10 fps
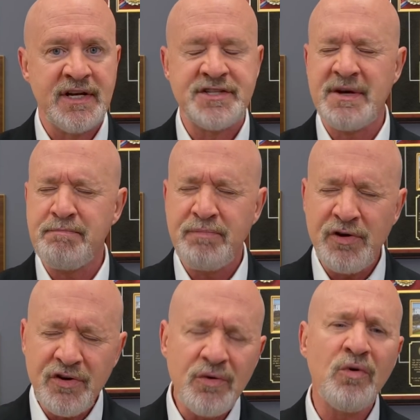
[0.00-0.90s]
It's a
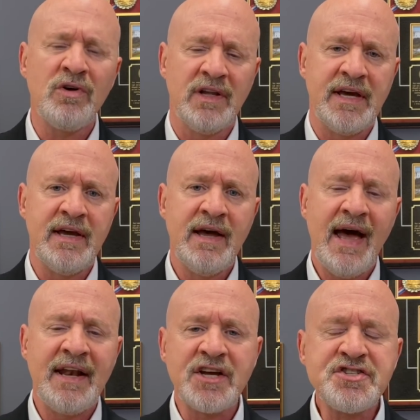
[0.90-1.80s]
purely
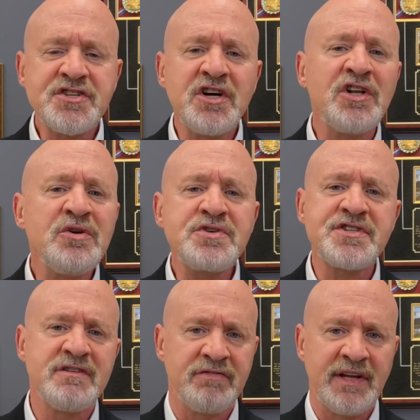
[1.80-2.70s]
and
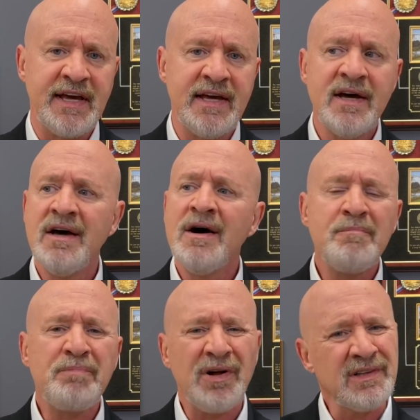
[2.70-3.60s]
exclusively
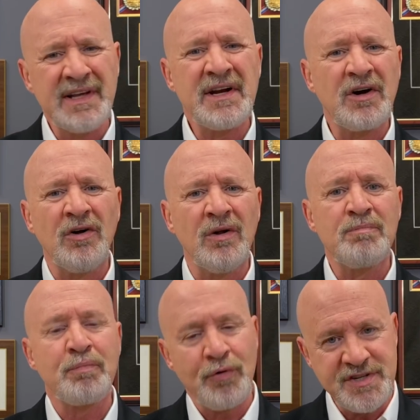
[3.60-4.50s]

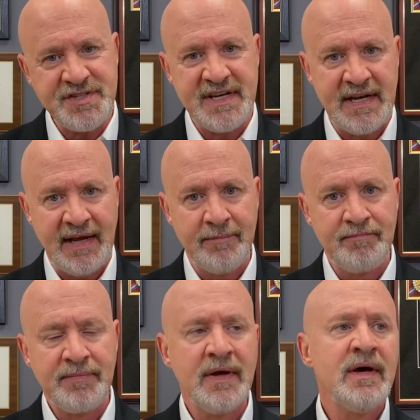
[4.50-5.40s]
political proceeding.
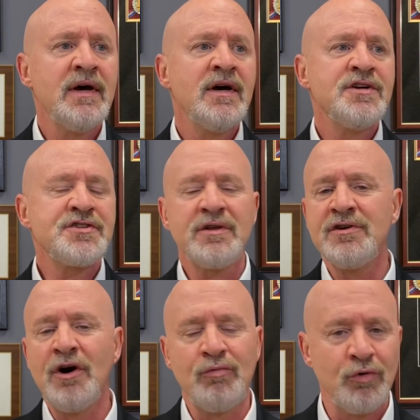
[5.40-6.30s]
So there are
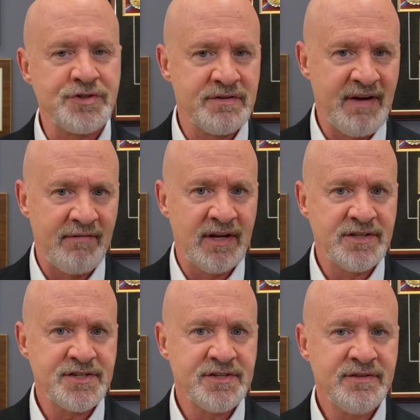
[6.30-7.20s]
no rules of
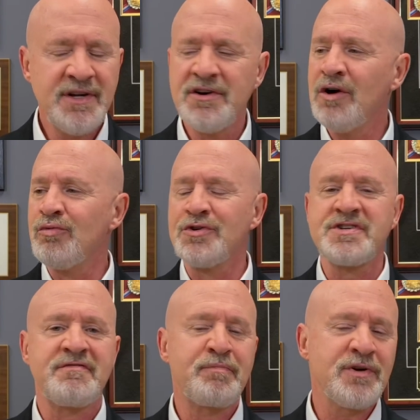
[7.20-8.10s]
evidence. There are no rules
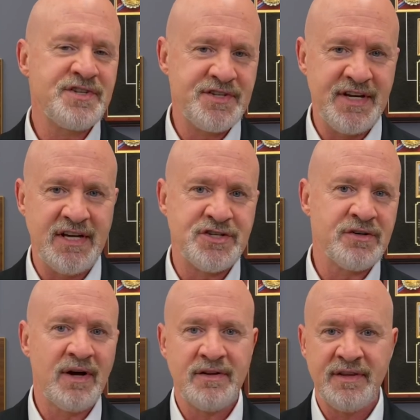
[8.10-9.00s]
of
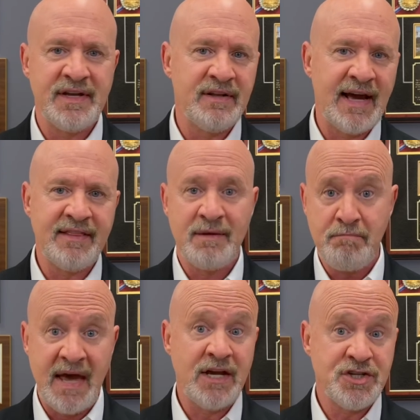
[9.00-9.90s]
procedure other than like the
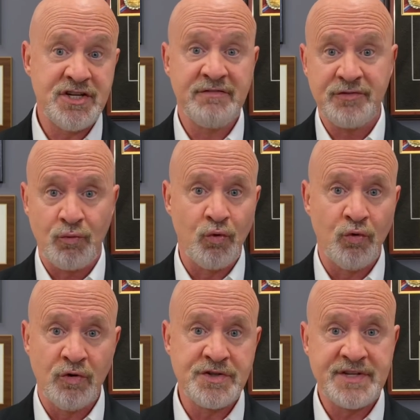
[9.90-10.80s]
makeshift
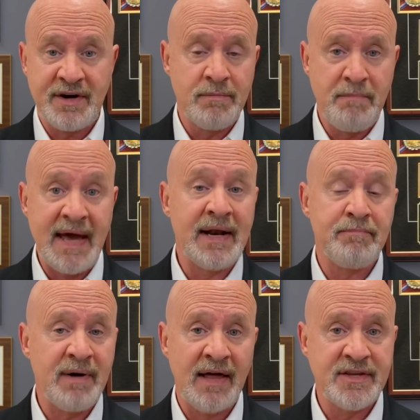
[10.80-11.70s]
rules that are made
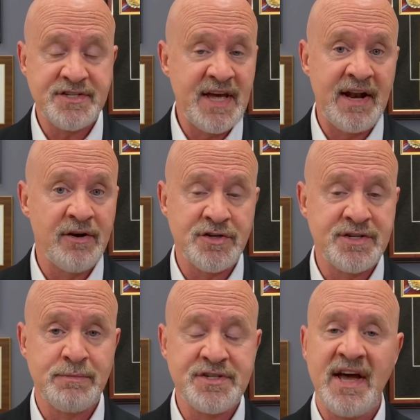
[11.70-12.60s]
up by the senators
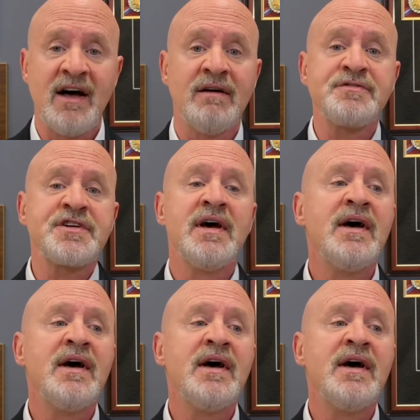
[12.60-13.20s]
themselves.